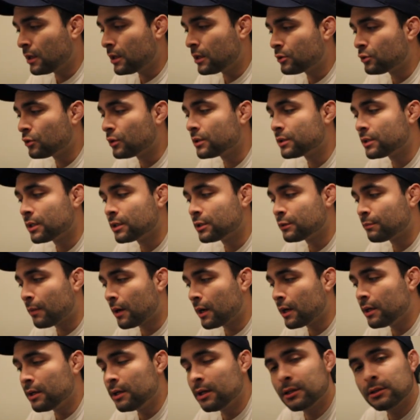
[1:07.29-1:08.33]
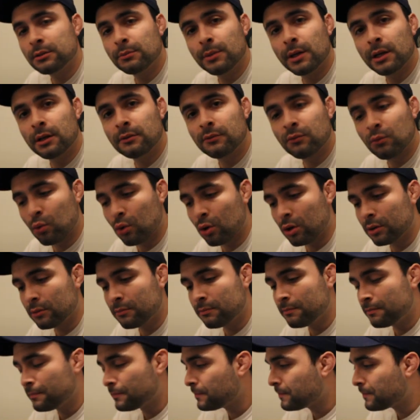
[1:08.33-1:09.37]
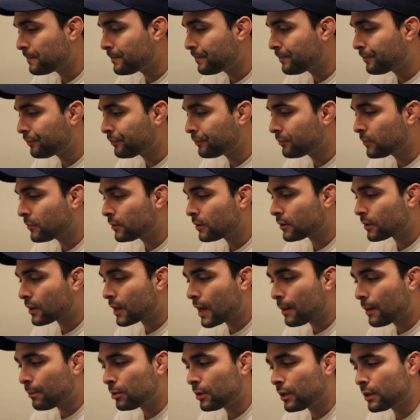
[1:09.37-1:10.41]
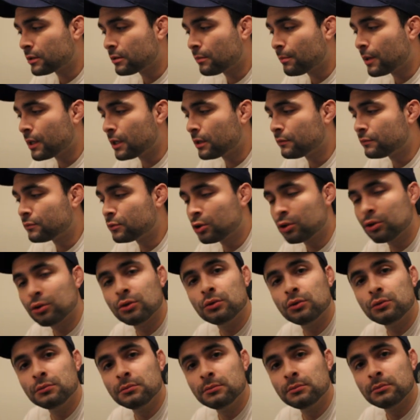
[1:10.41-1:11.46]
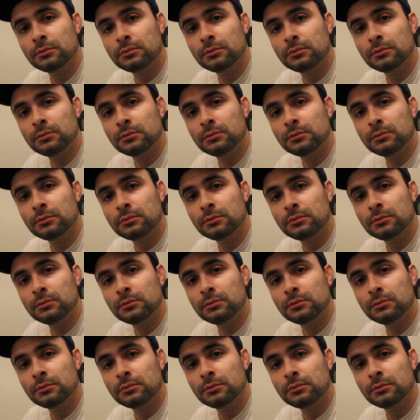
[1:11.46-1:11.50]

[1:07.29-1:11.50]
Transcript: So let's say SPY has a beta of 1, Apple has a beta of 2,